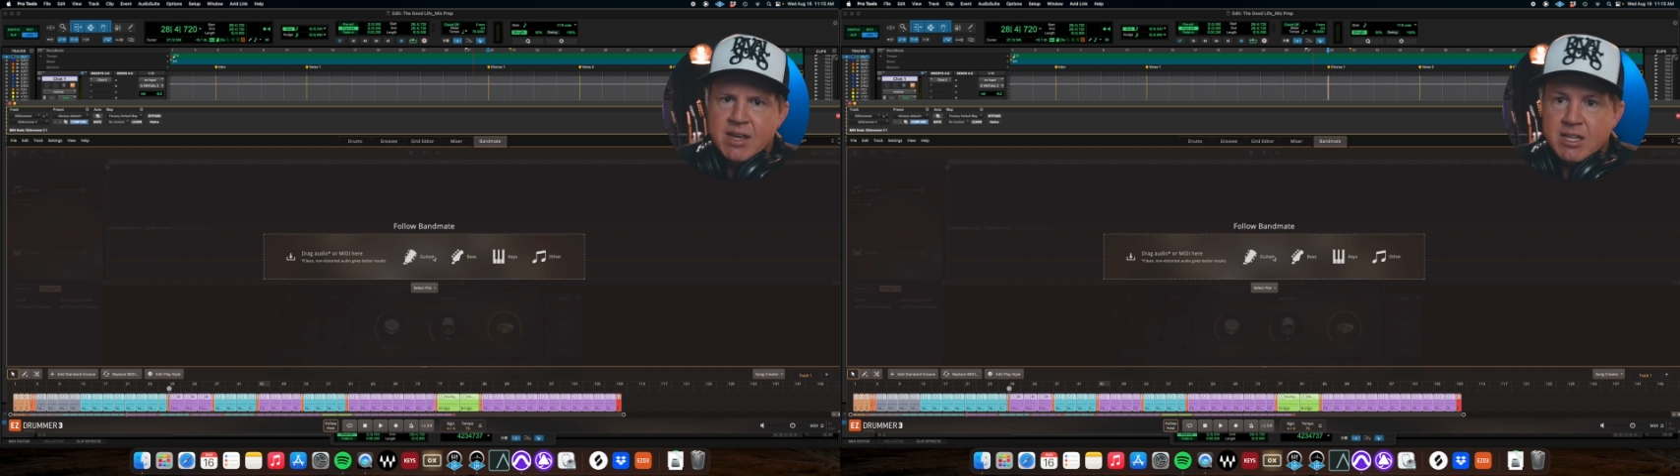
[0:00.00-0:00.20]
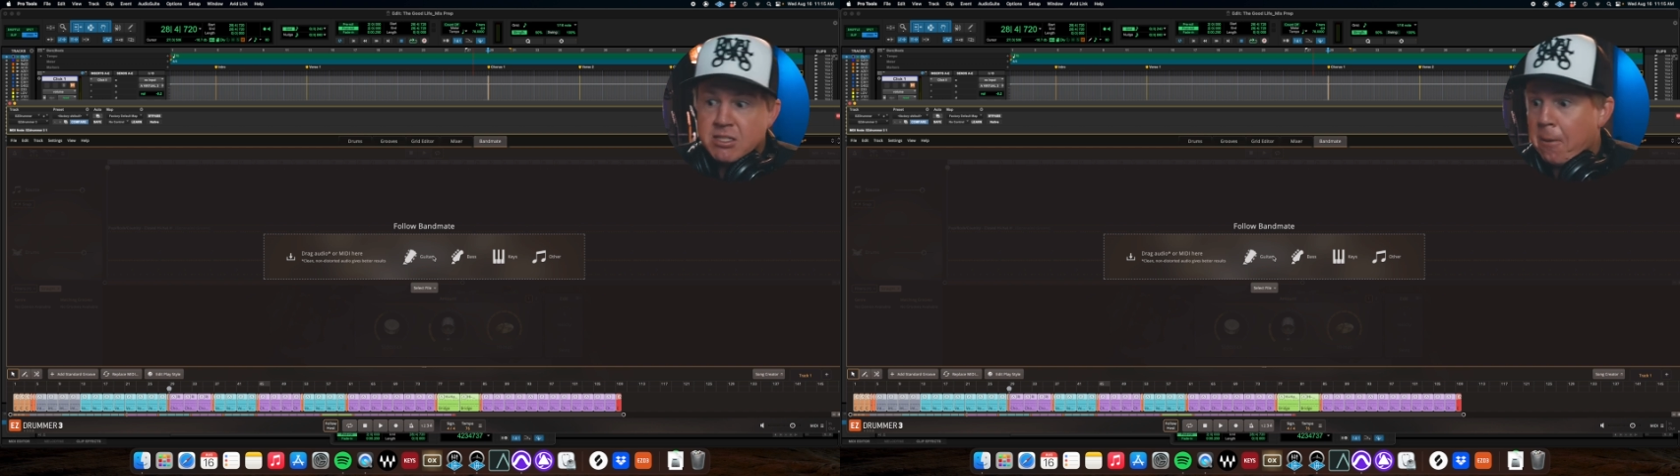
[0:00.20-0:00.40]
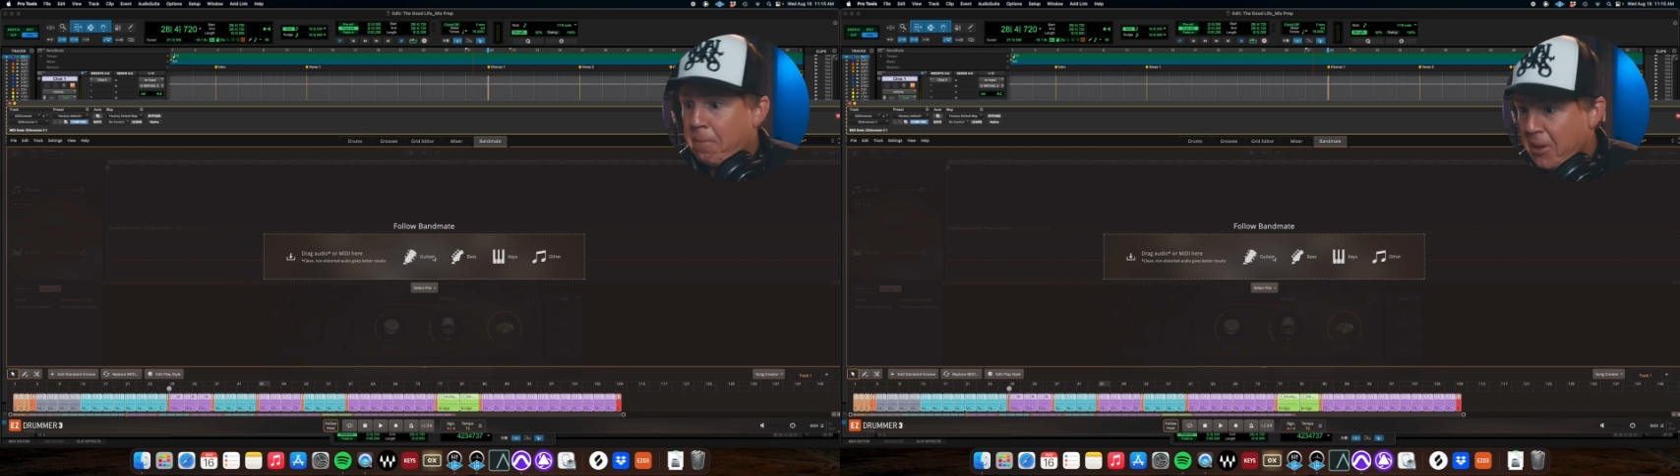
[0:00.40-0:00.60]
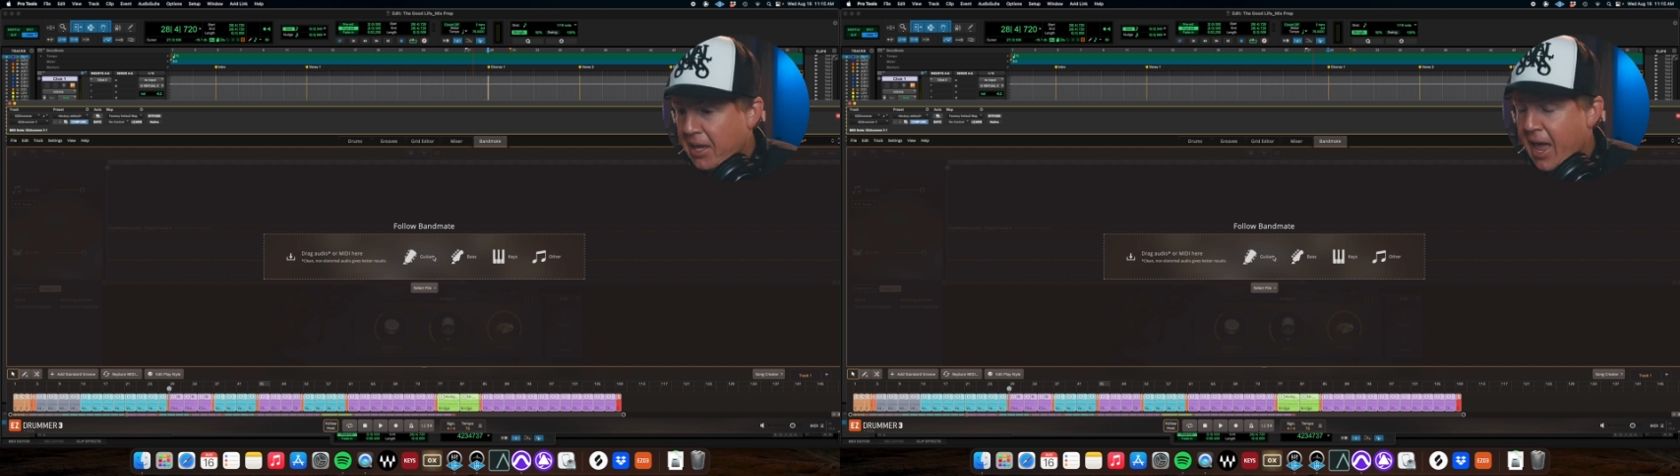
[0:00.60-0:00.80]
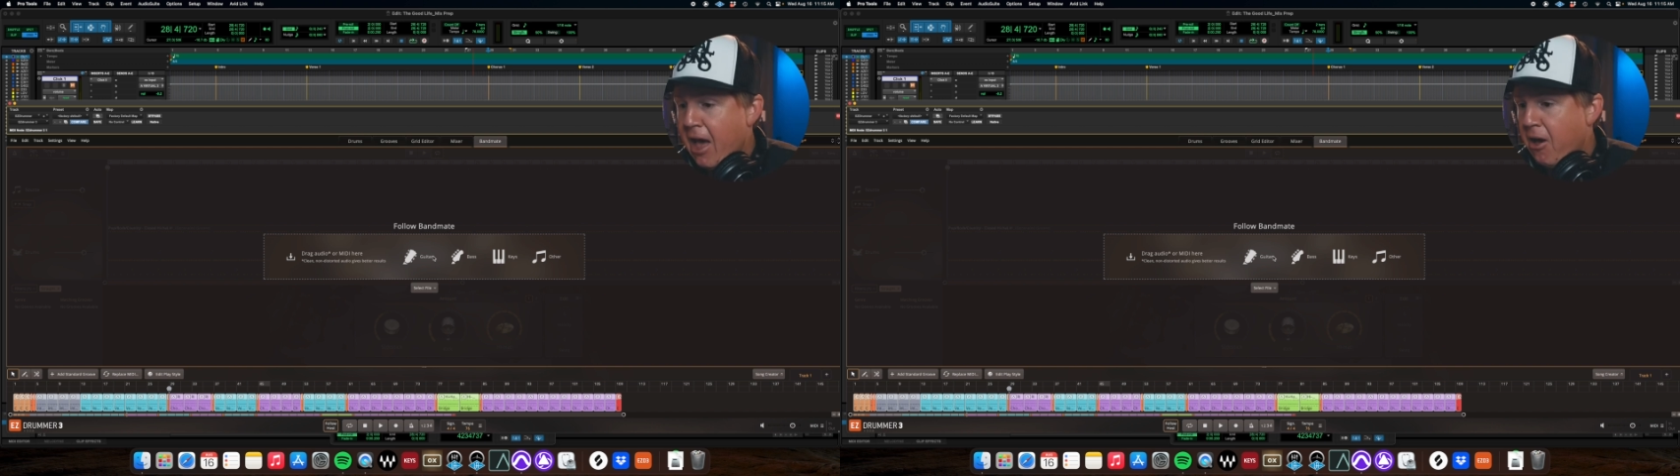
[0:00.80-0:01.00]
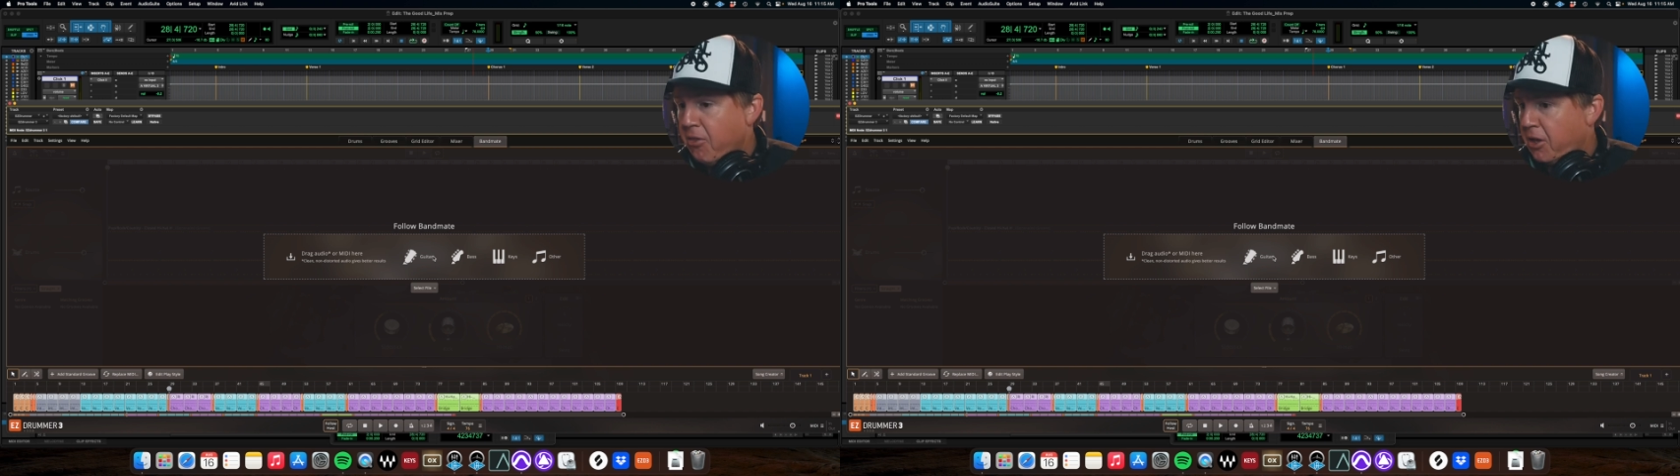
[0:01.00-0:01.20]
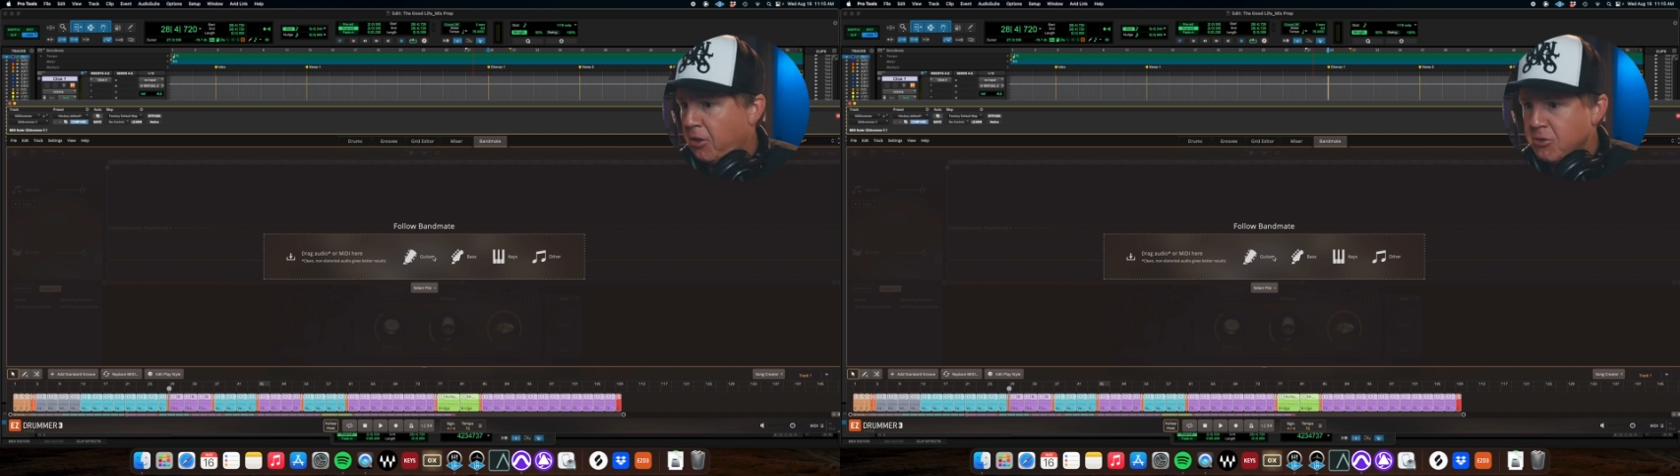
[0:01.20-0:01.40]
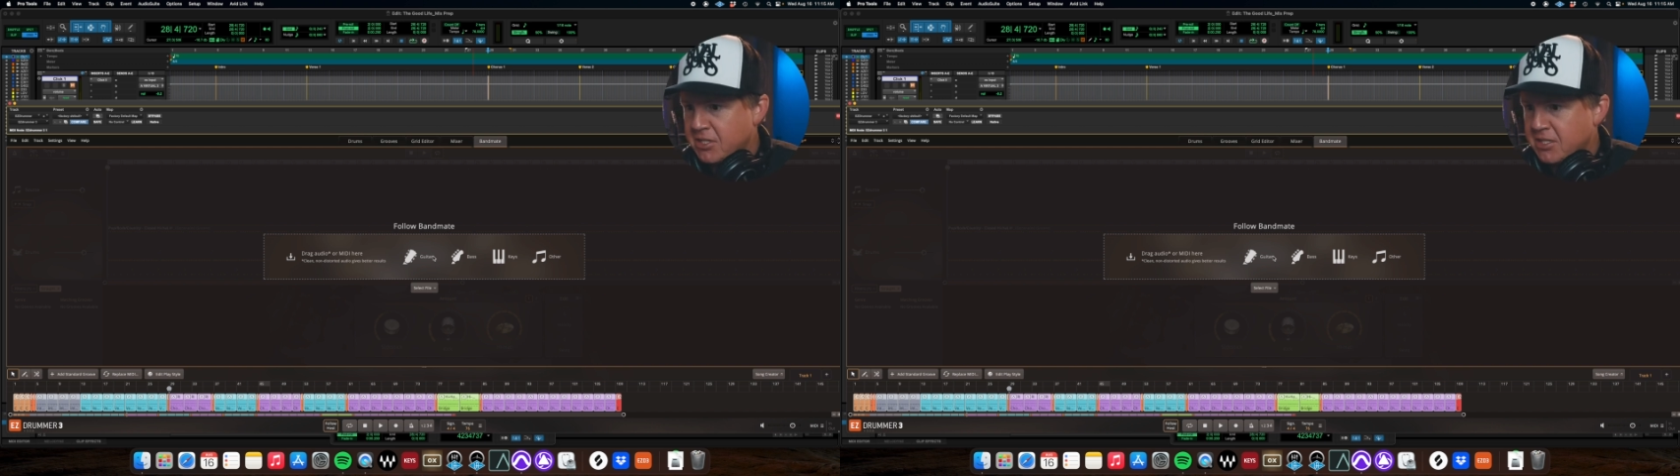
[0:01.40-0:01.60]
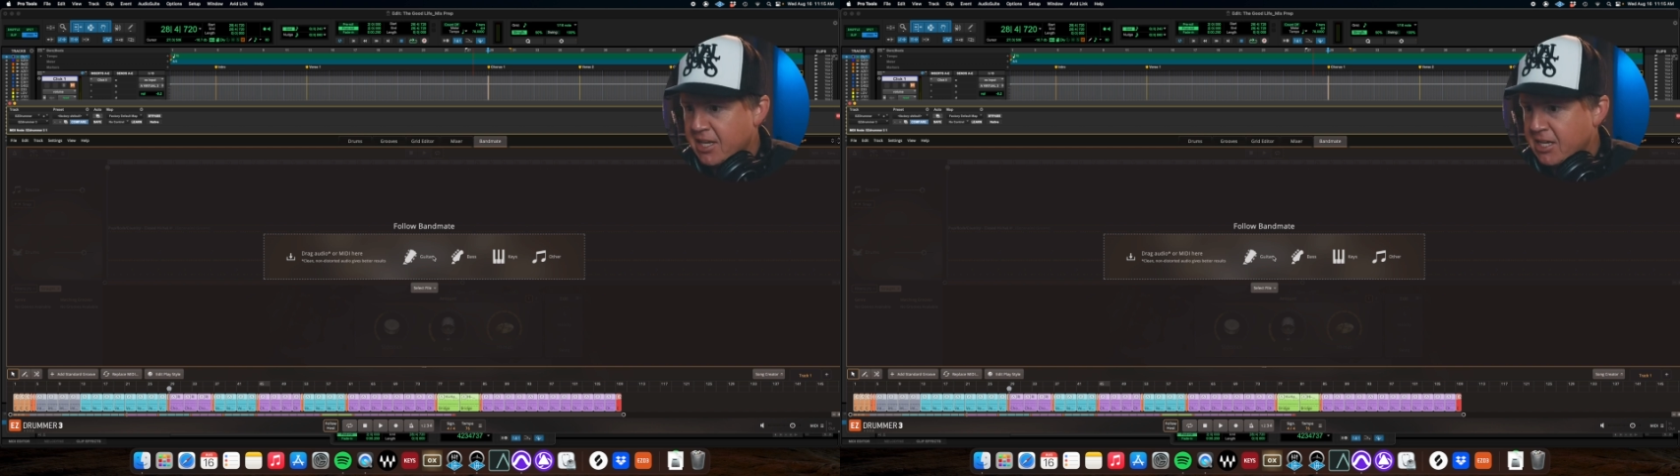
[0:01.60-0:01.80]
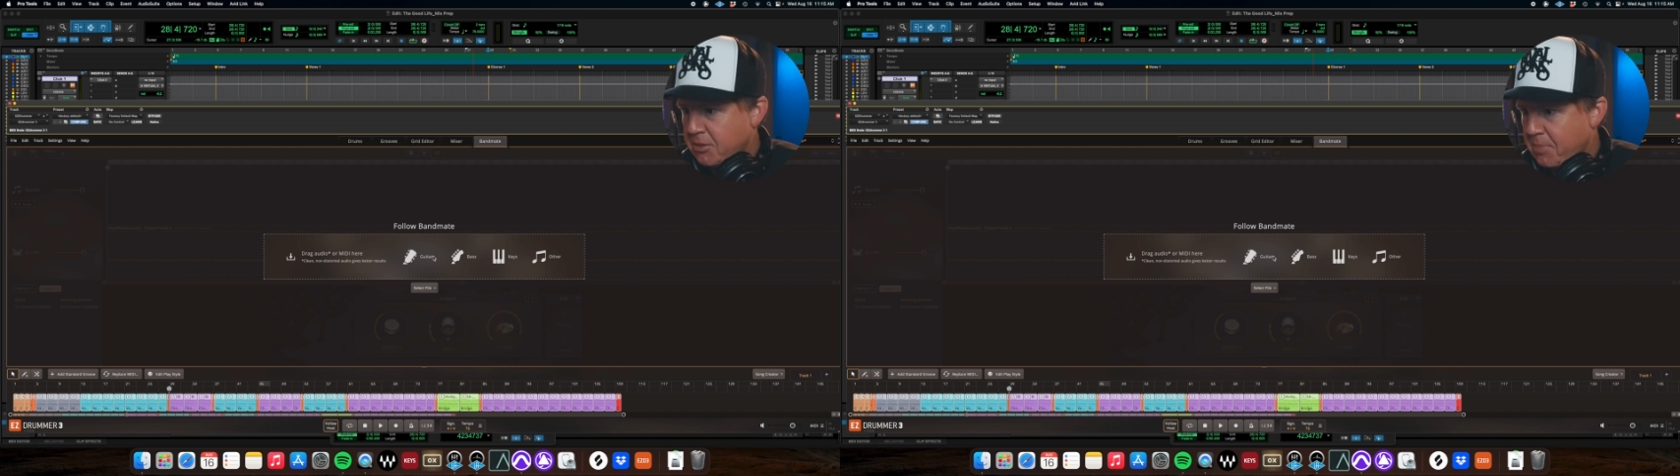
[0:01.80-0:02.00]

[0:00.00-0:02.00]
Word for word: and it's gonna pick out the closest things,